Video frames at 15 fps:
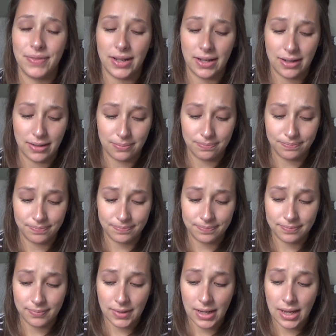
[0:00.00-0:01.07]

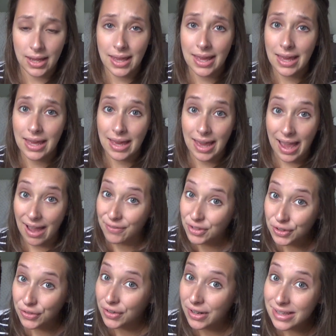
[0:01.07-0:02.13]

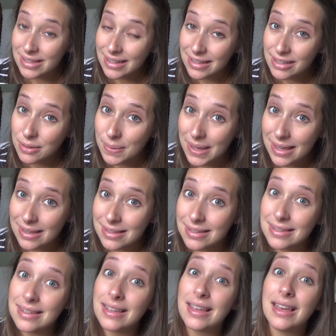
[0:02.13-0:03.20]
after 36
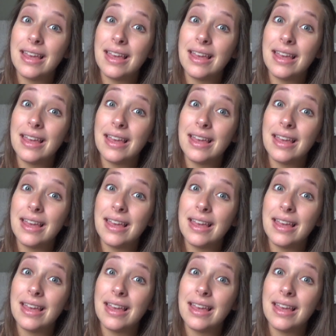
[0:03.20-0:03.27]
weeks.